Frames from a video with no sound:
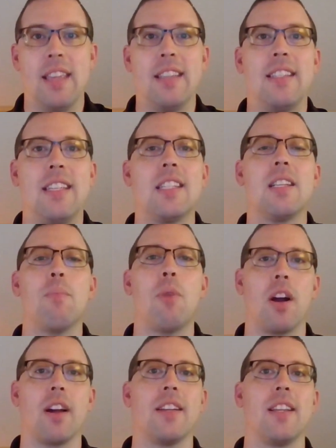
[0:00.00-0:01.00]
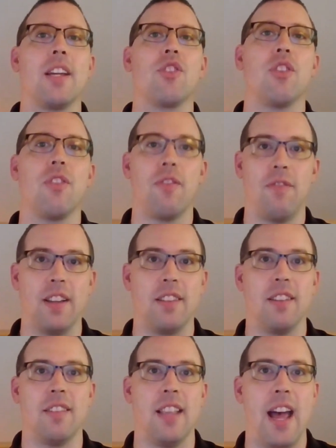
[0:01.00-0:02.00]
System architecture
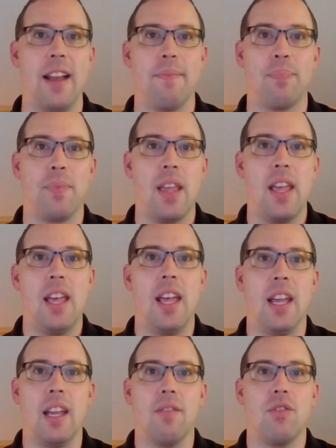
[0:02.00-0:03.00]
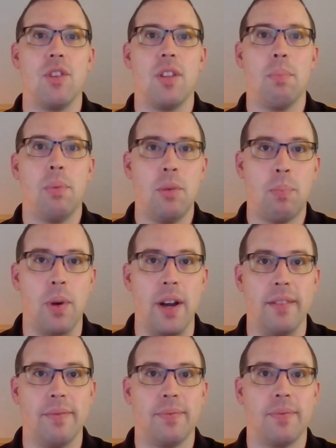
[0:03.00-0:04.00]
fixes that. It gives you the
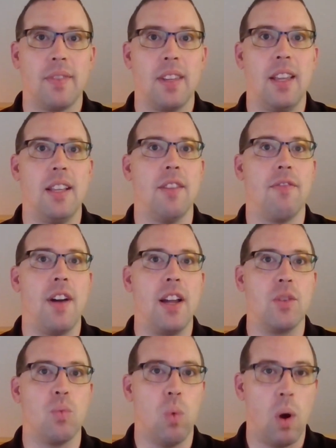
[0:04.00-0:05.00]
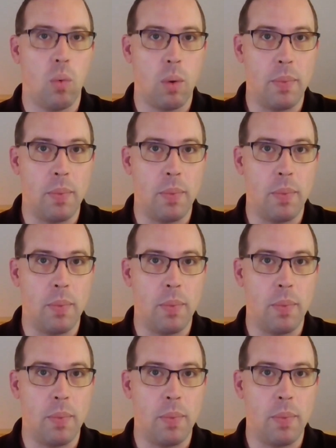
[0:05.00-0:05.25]
blueprint. It defines what we're